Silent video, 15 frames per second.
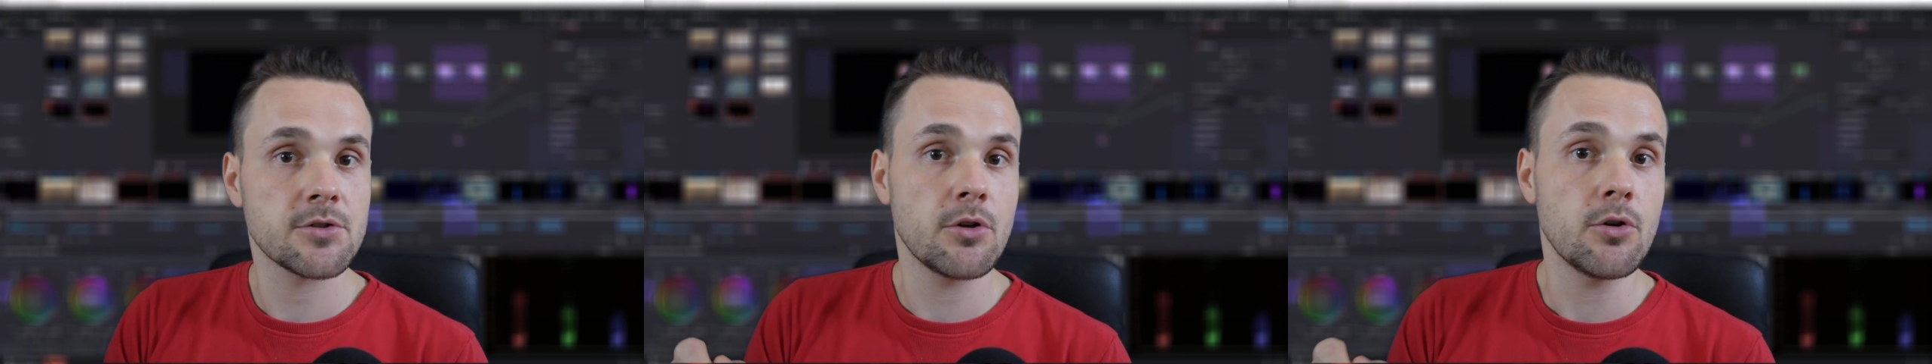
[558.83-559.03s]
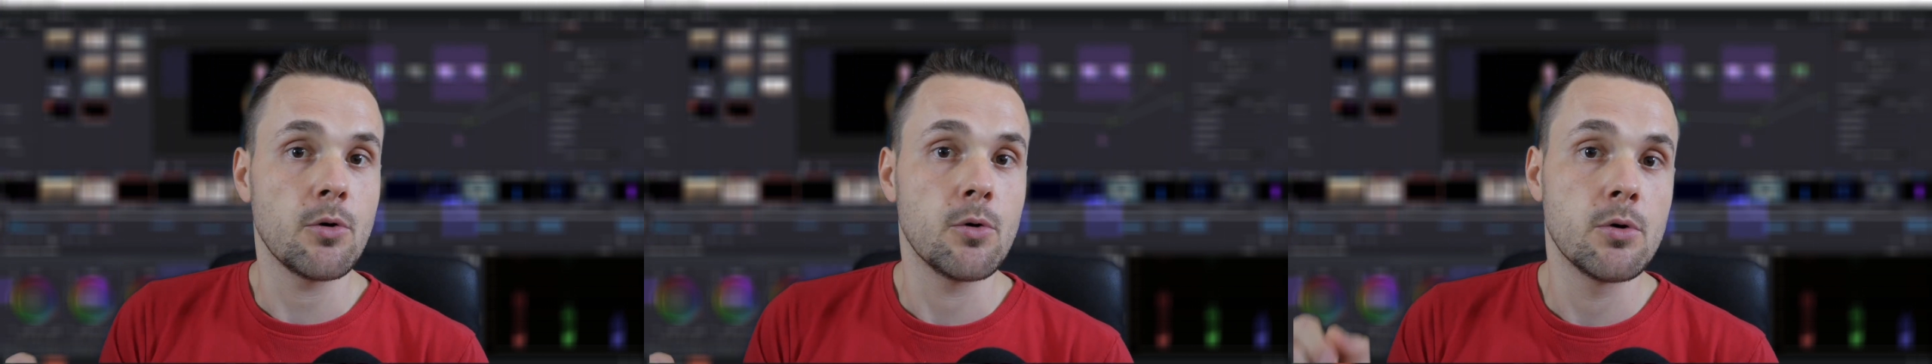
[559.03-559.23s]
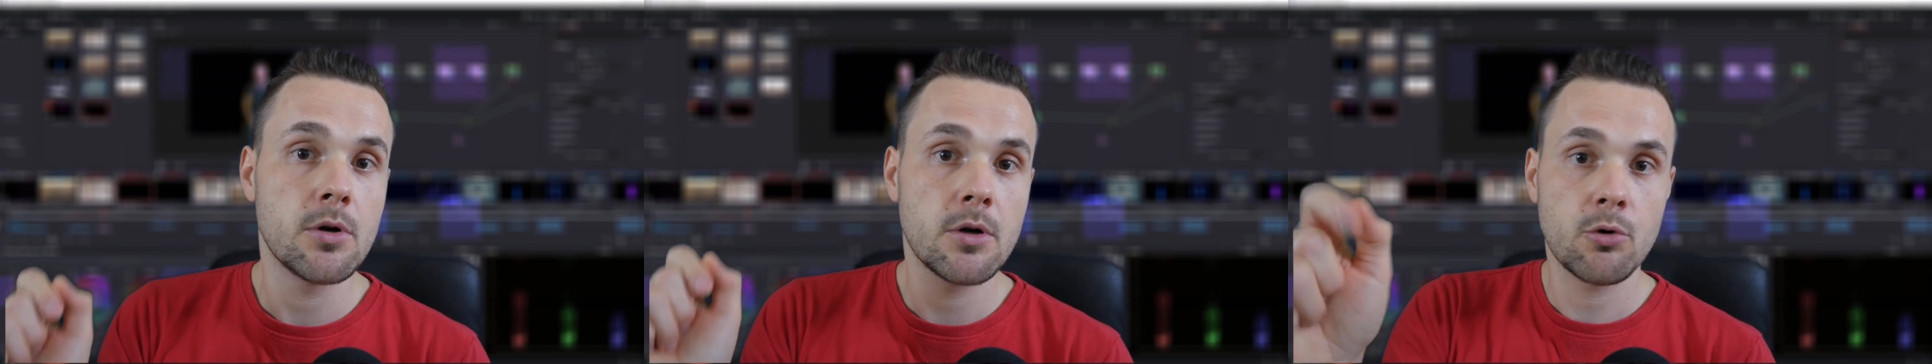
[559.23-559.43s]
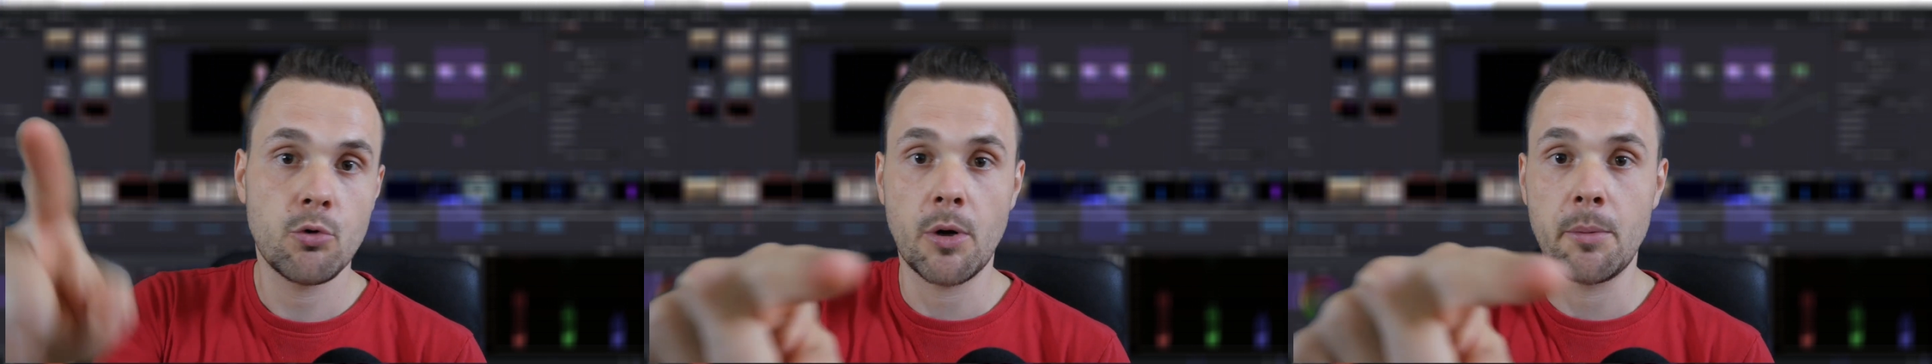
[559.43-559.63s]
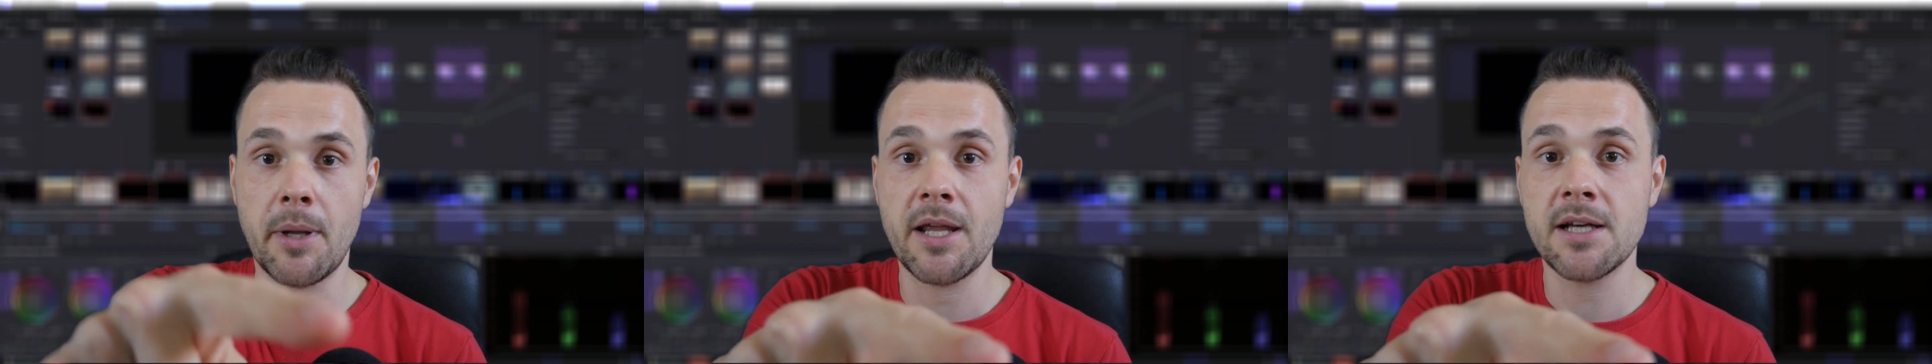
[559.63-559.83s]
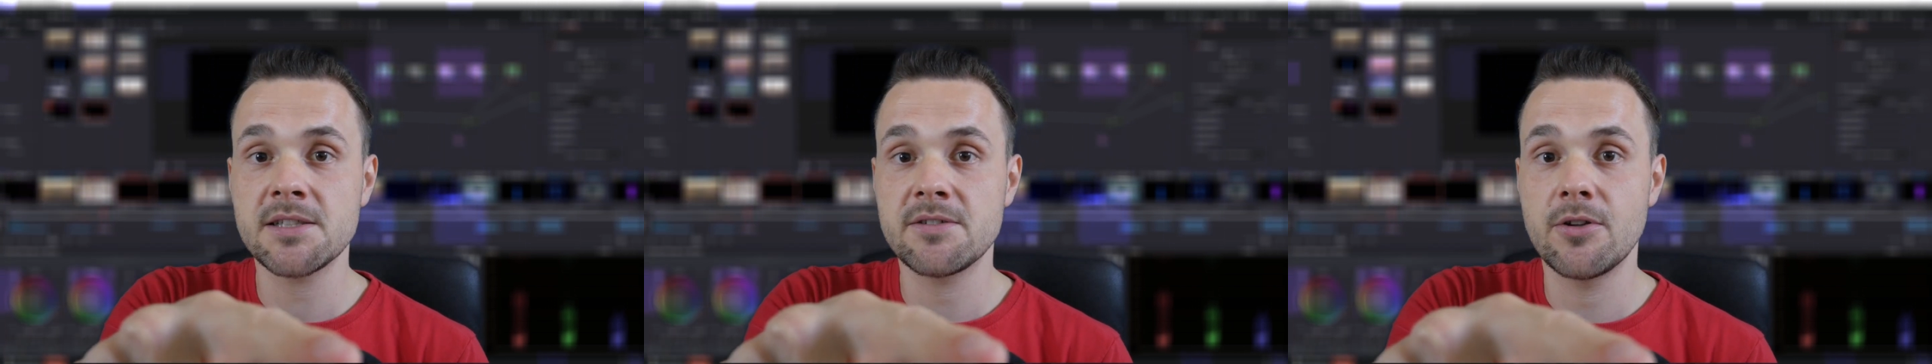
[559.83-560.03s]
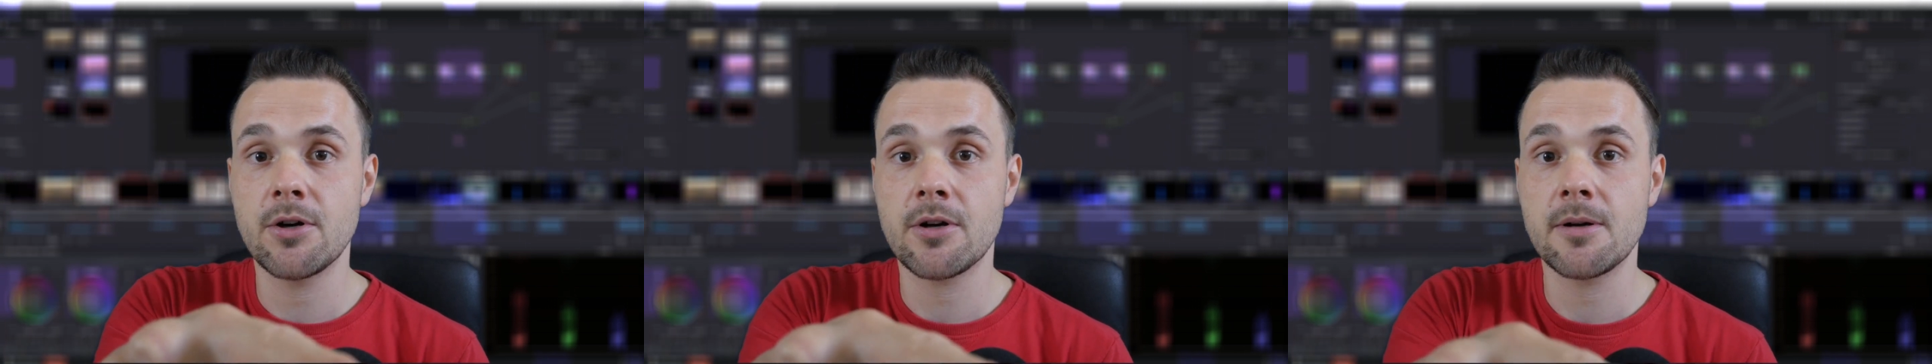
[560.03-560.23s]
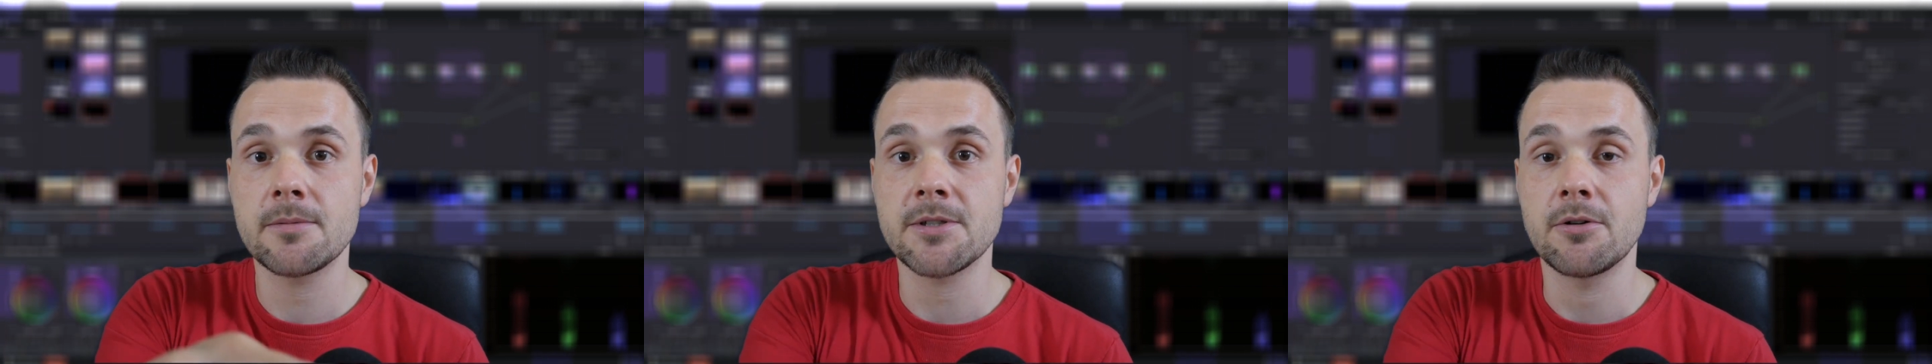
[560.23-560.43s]
so you know when my next
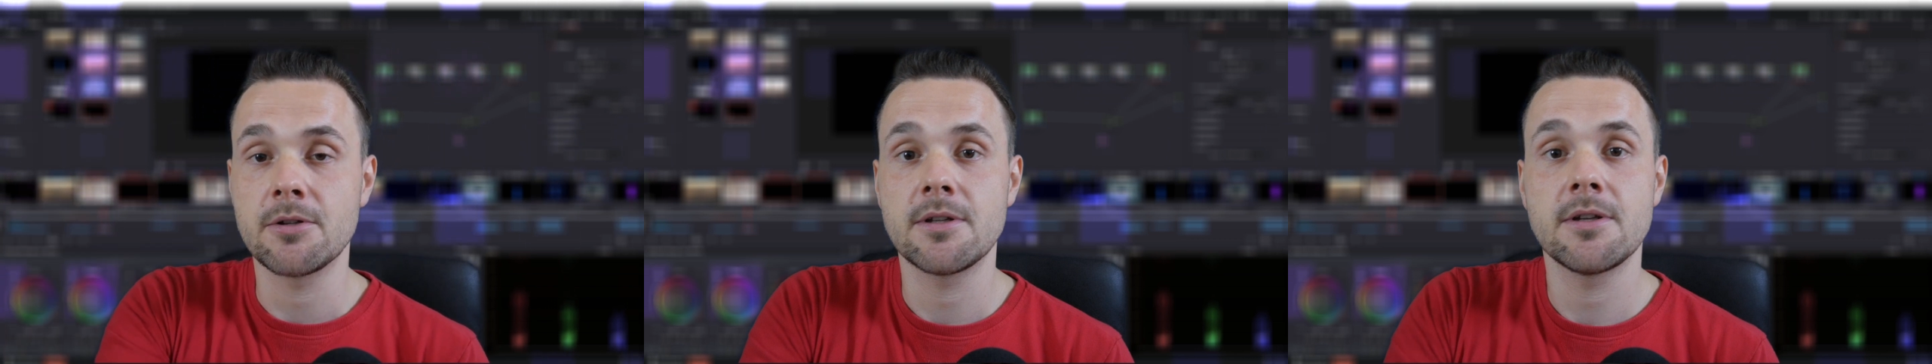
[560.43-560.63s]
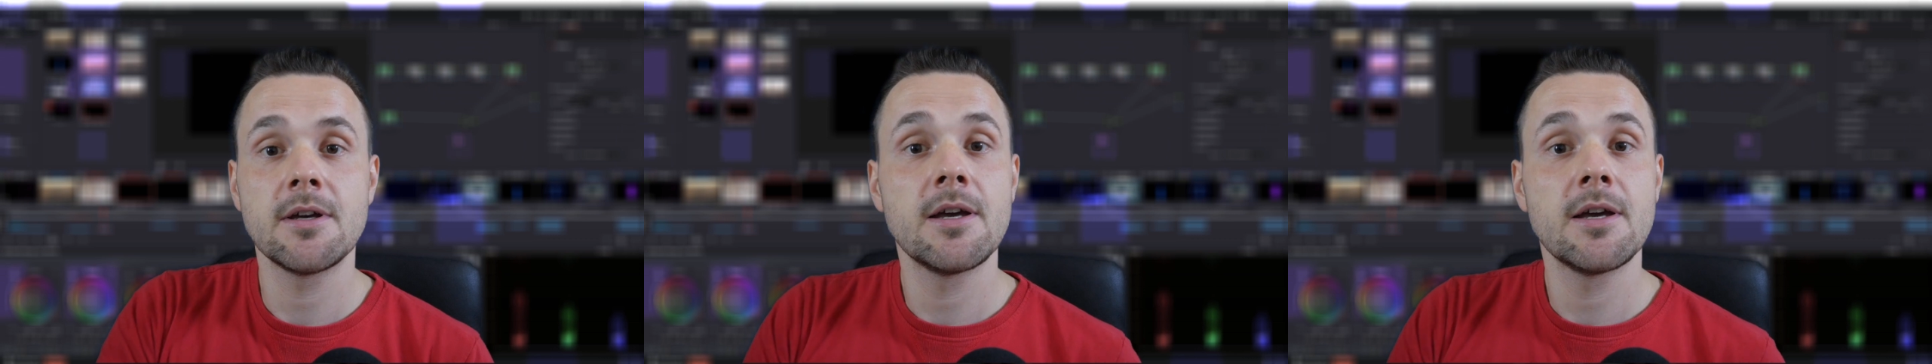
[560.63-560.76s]
video comes out.